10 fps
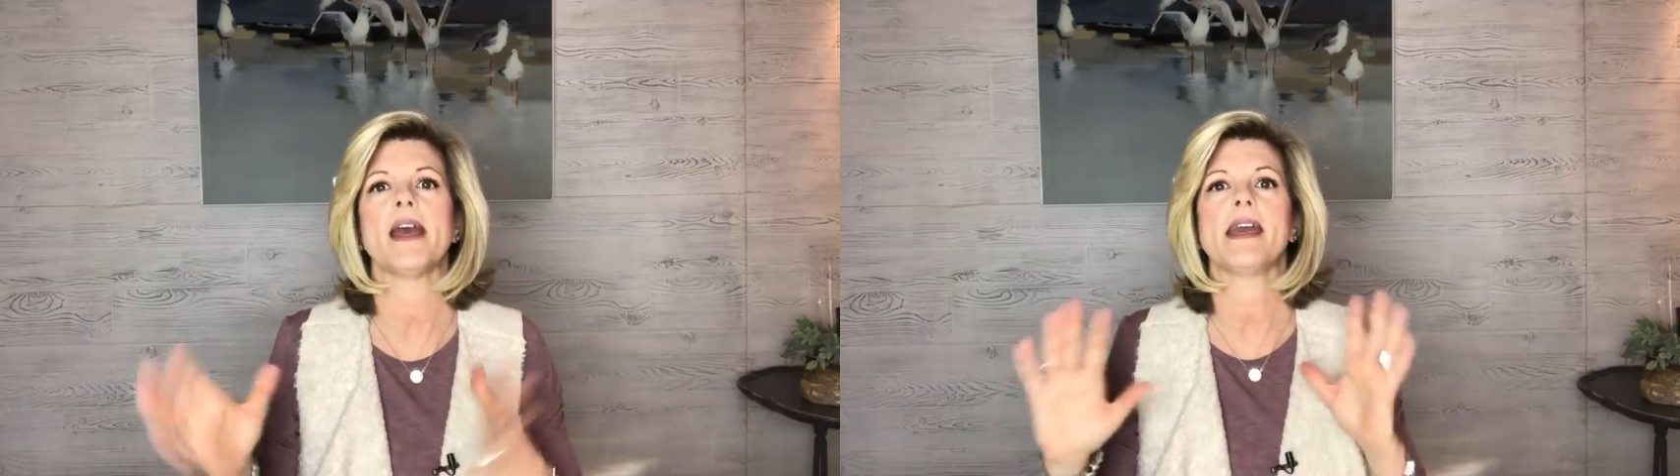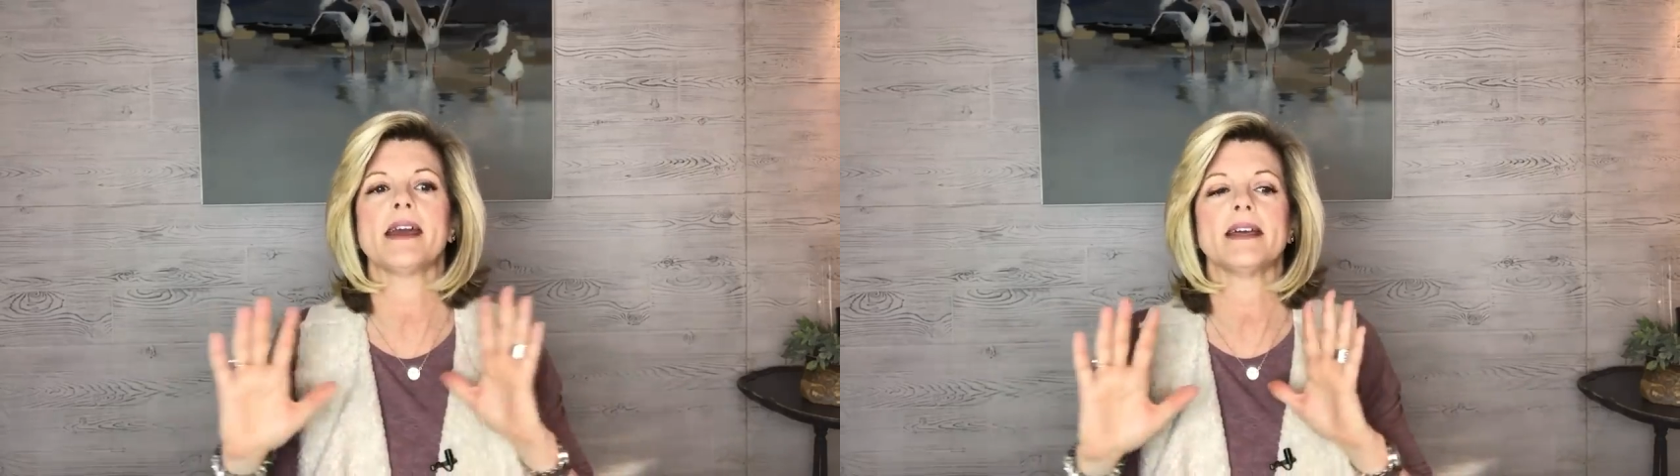
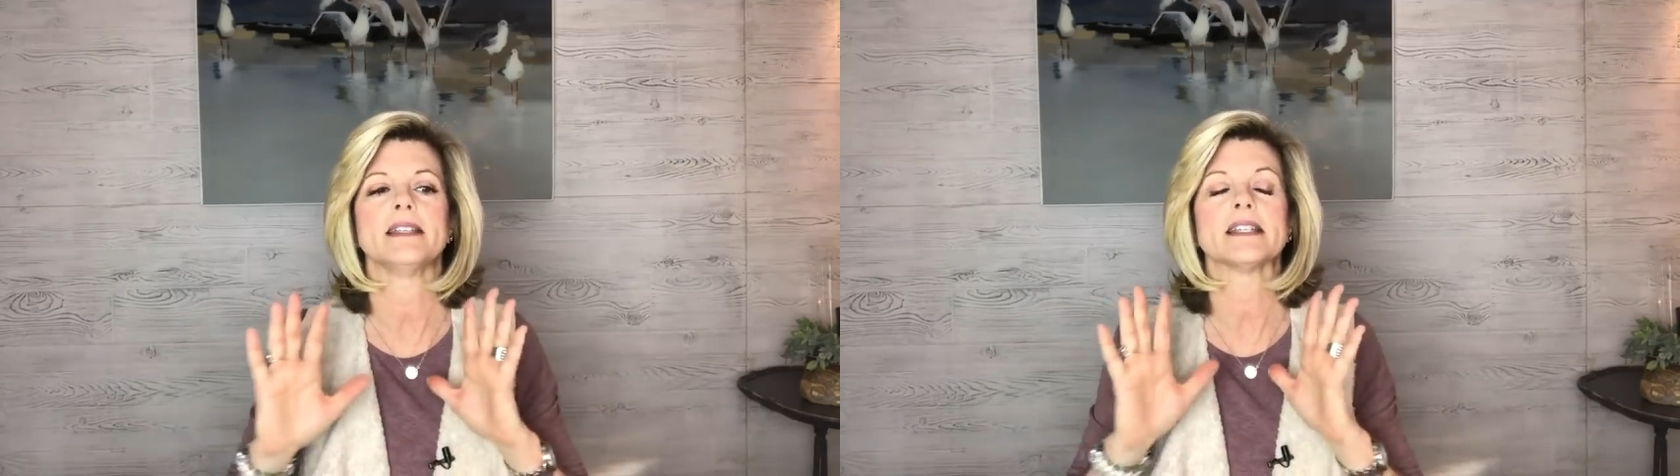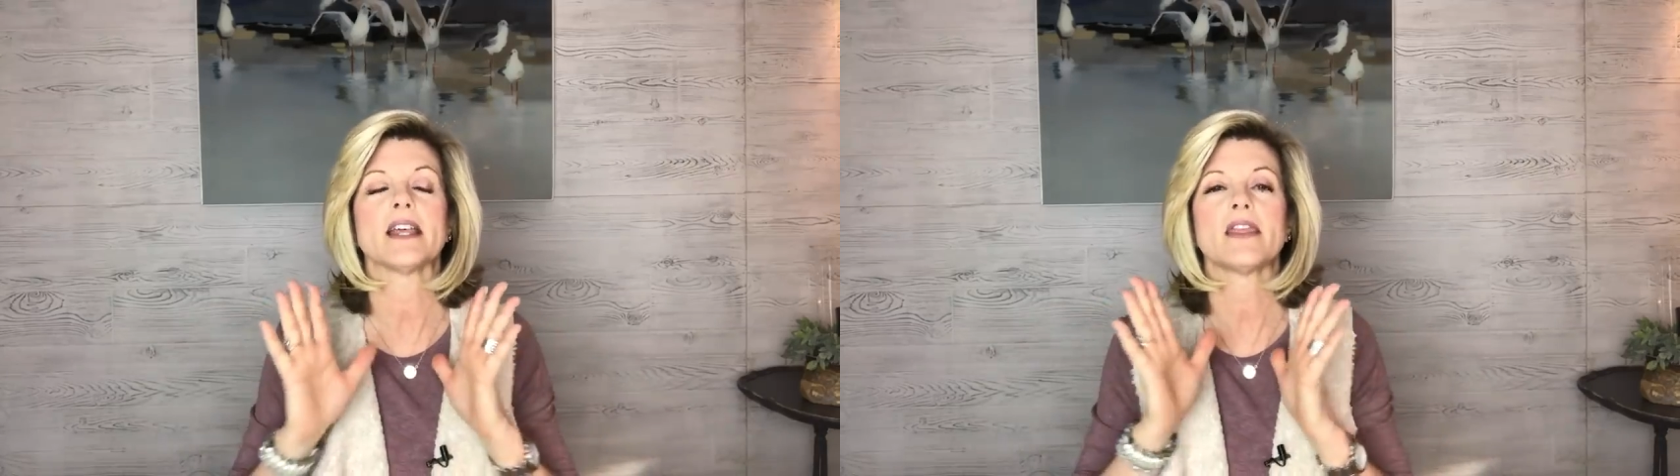
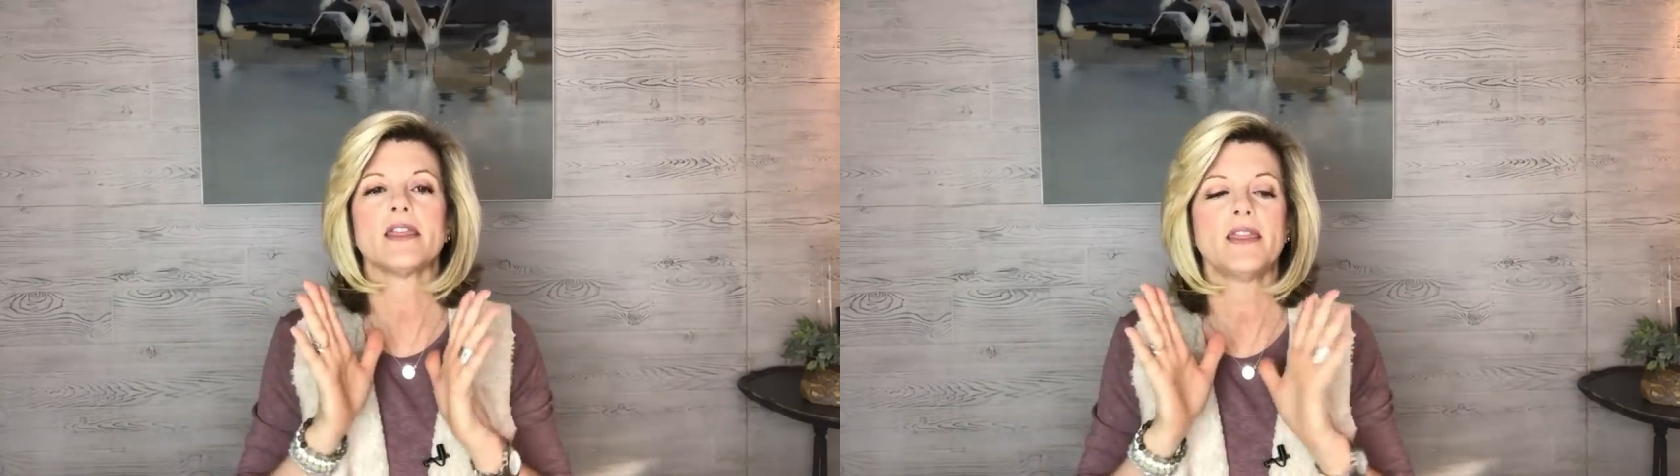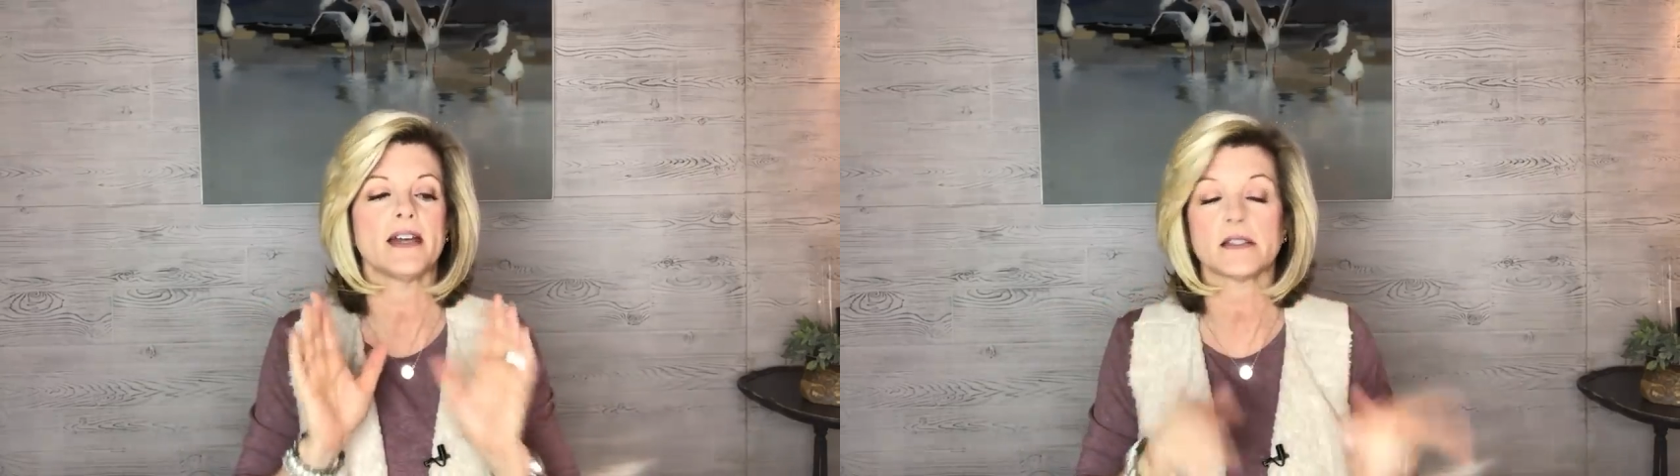And
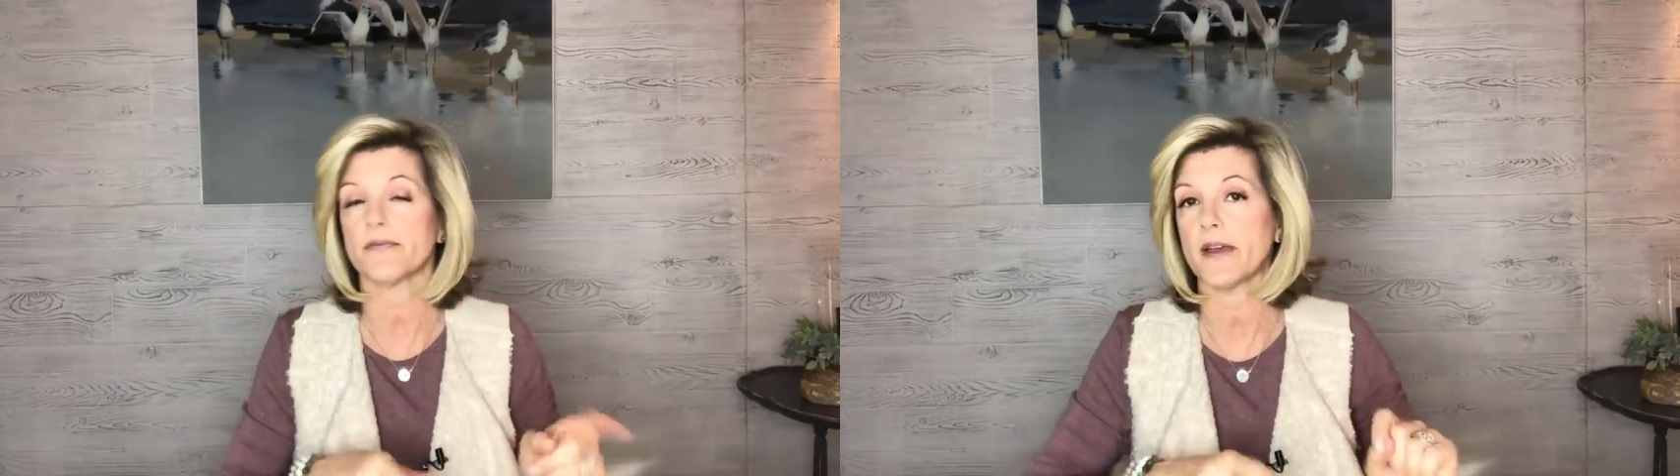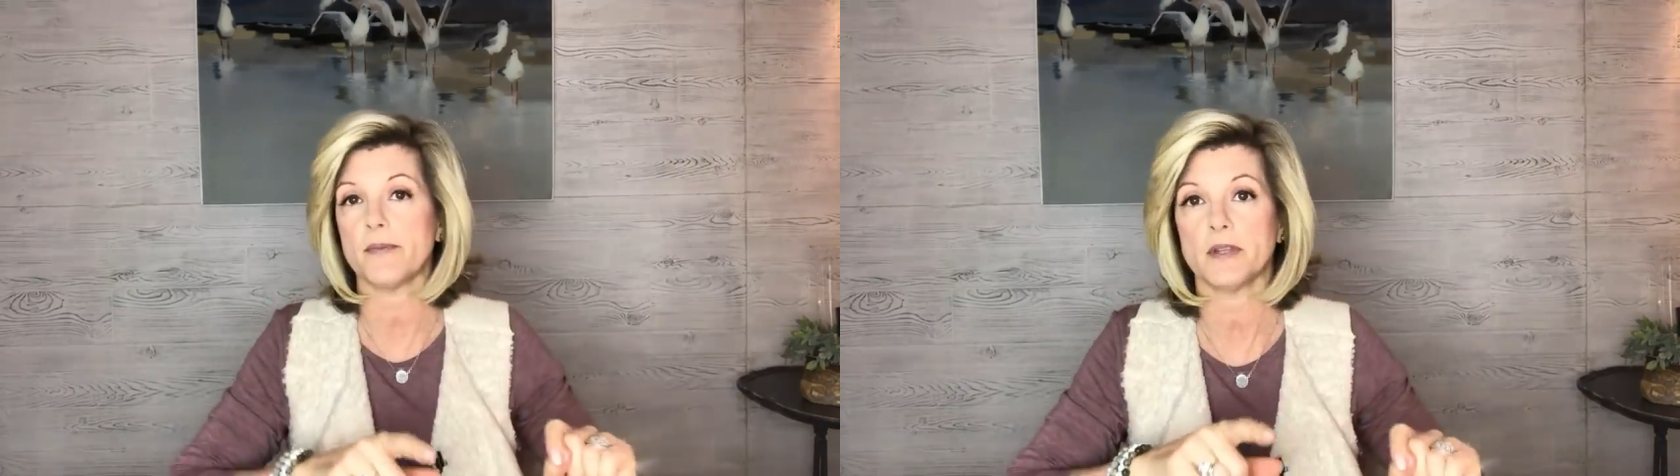that's a
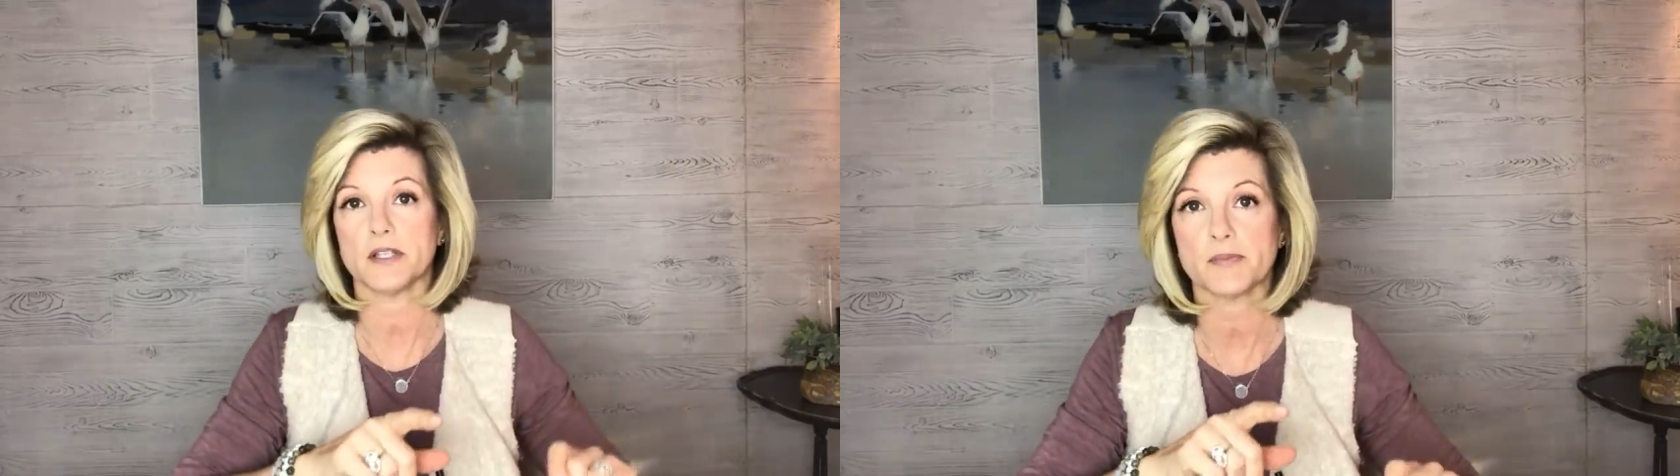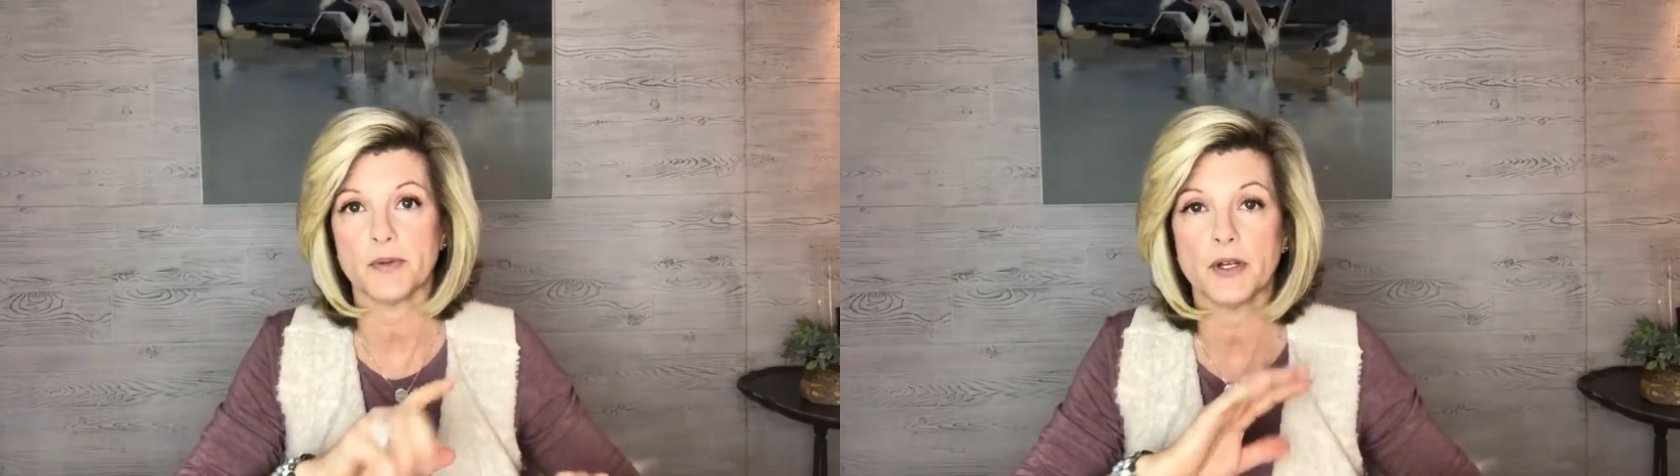
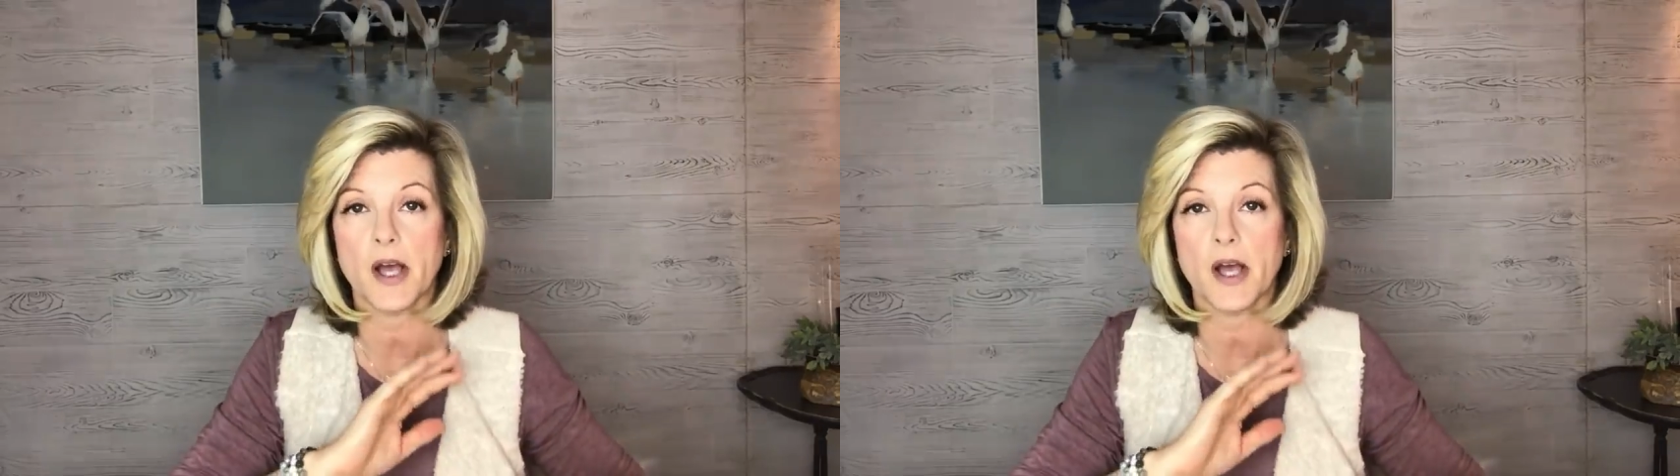fabulous book.